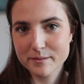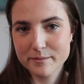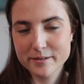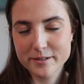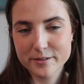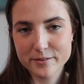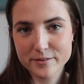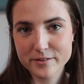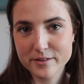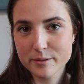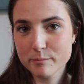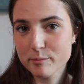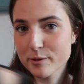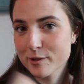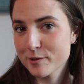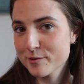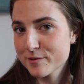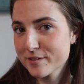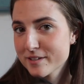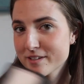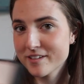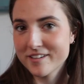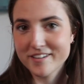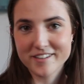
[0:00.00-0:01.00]
about the pros
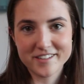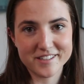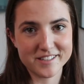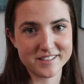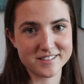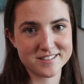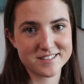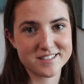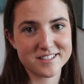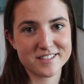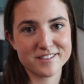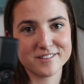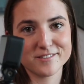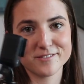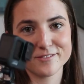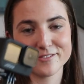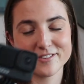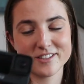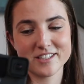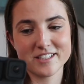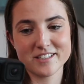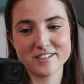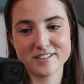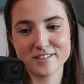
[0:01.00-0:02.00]
and cons of
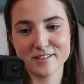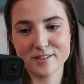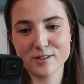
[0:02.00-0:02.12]
this